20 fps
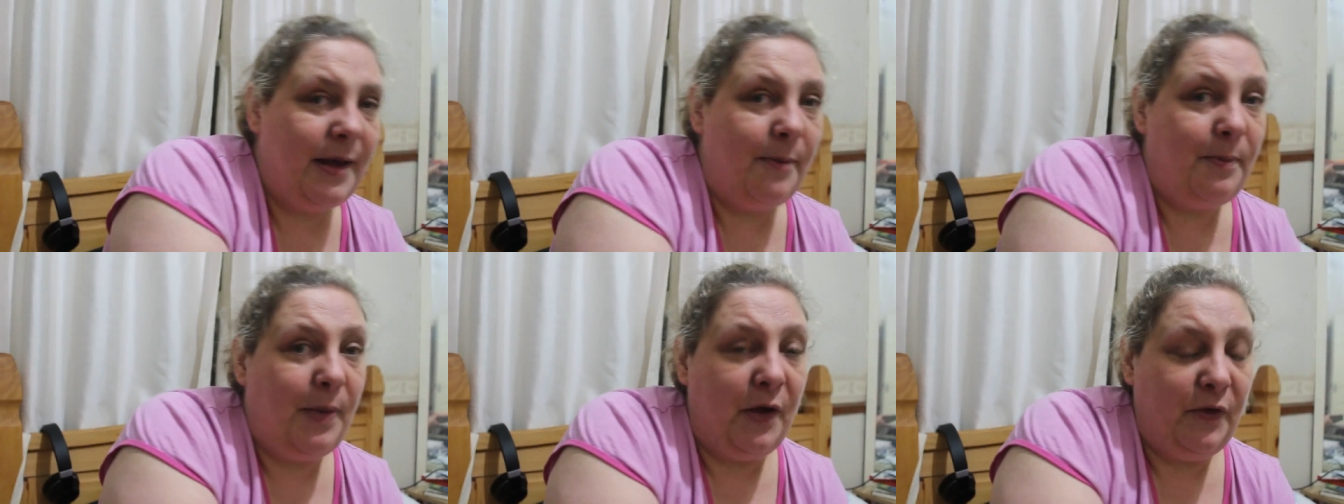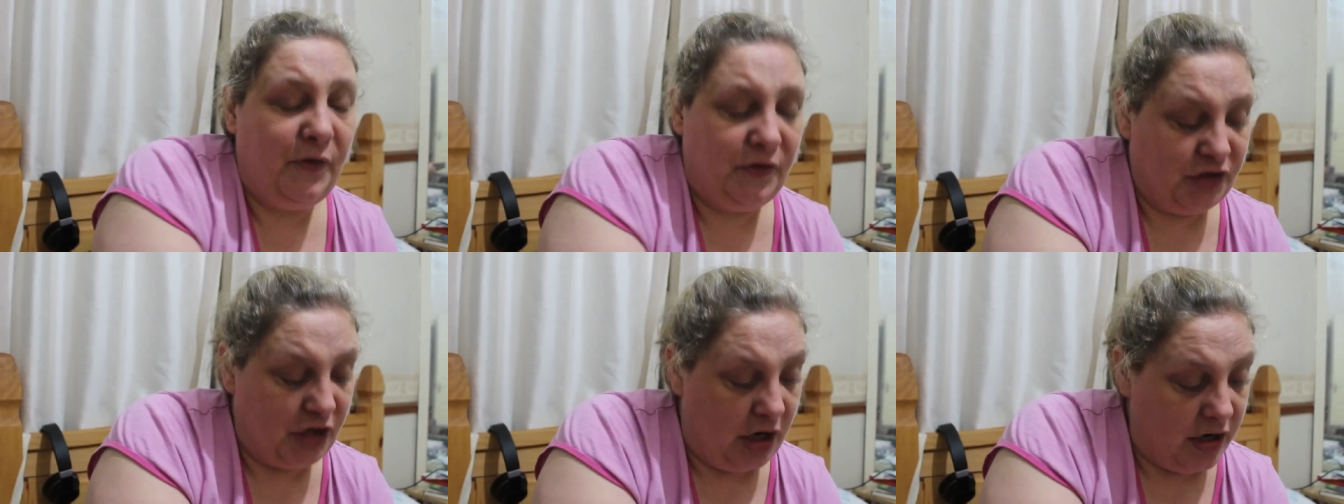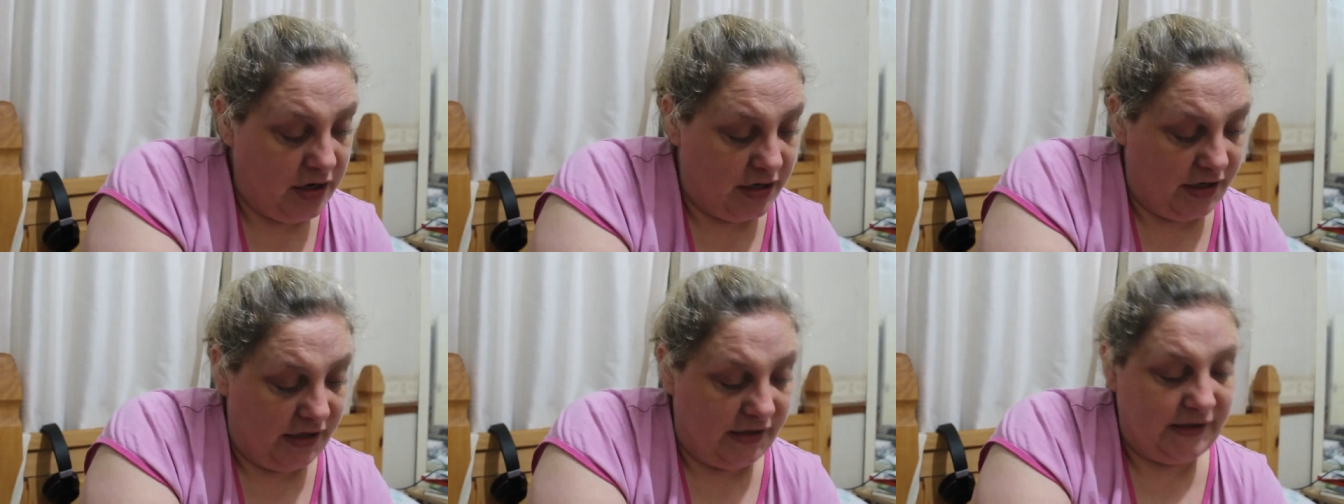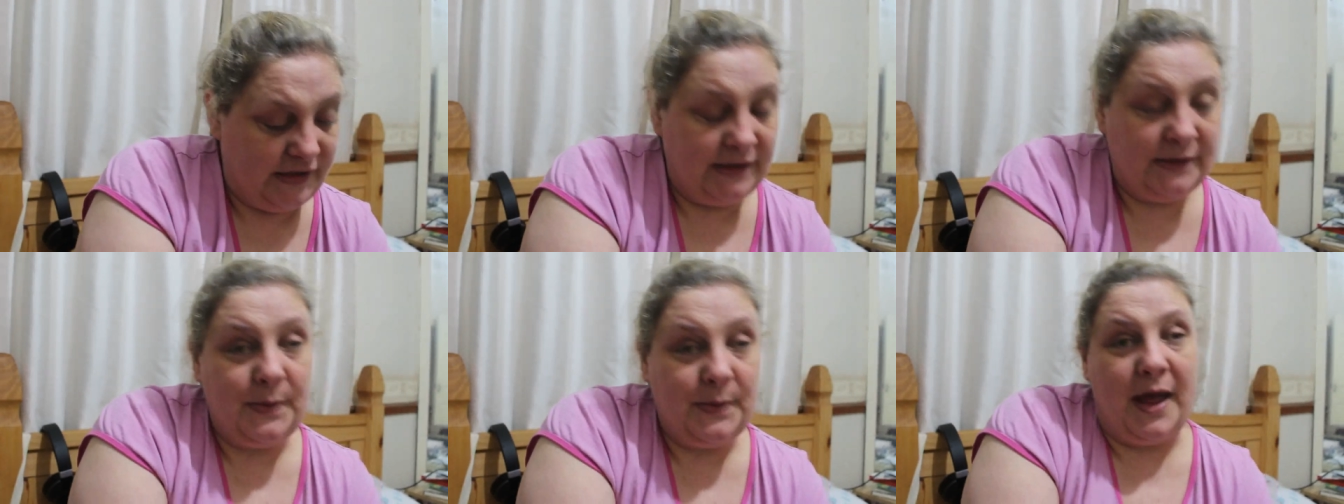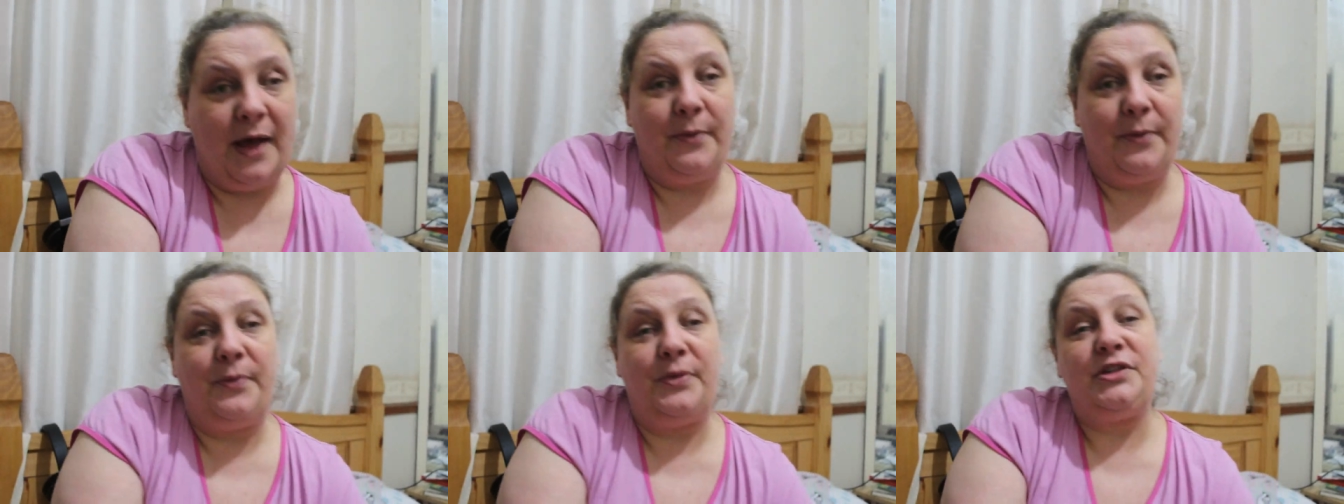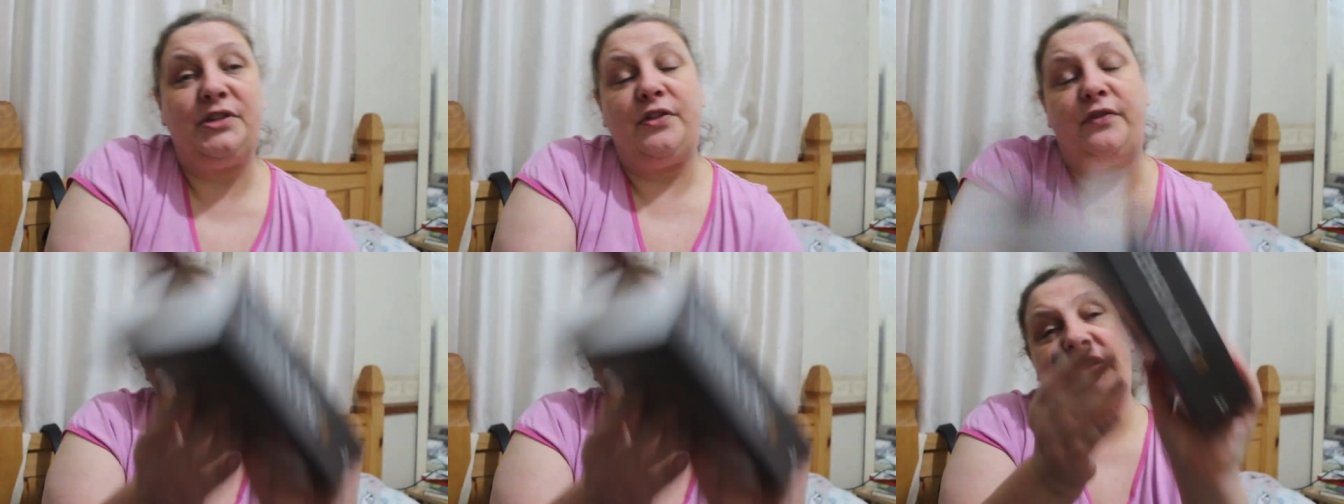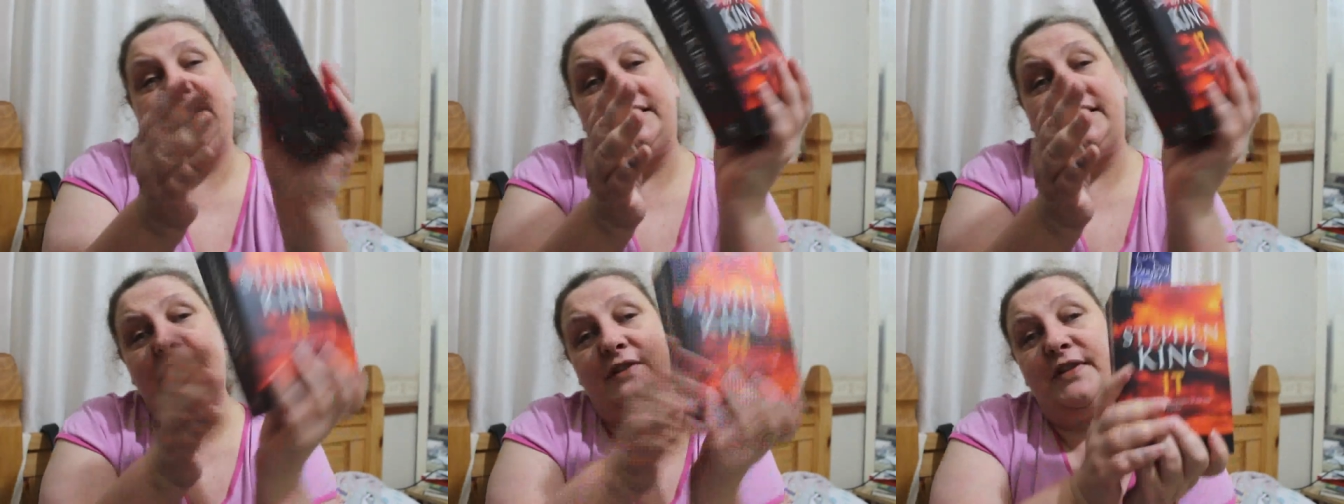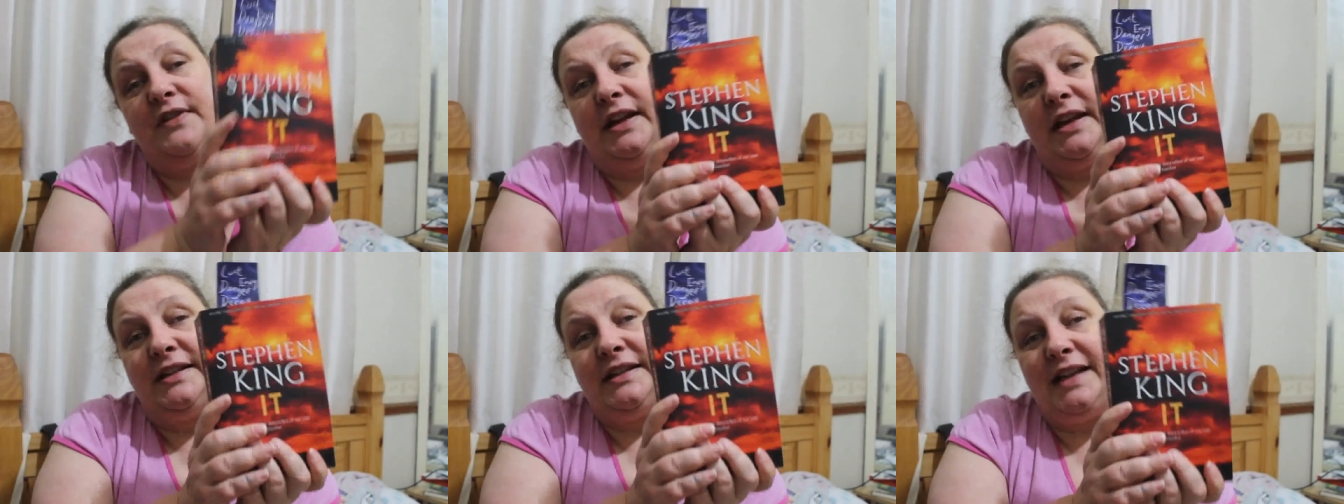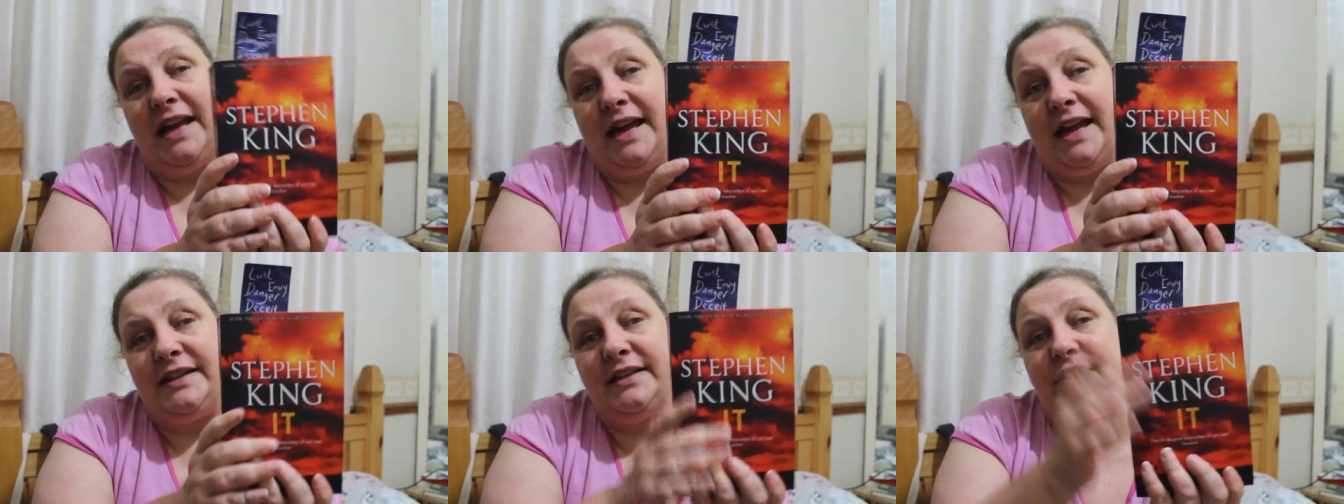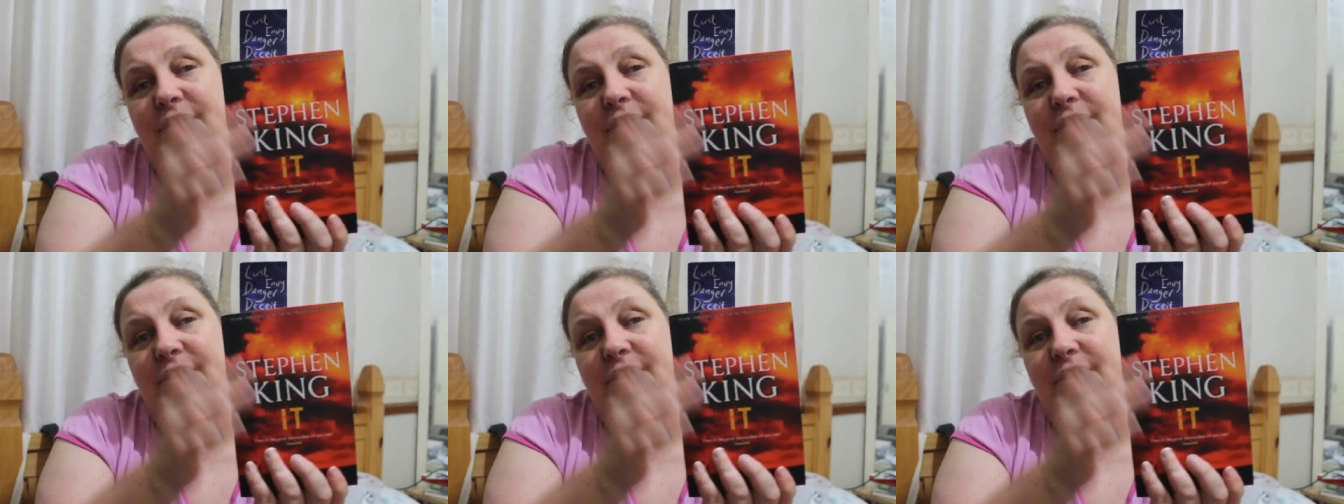they're both chunkers as well, which obviously Stephen King's It.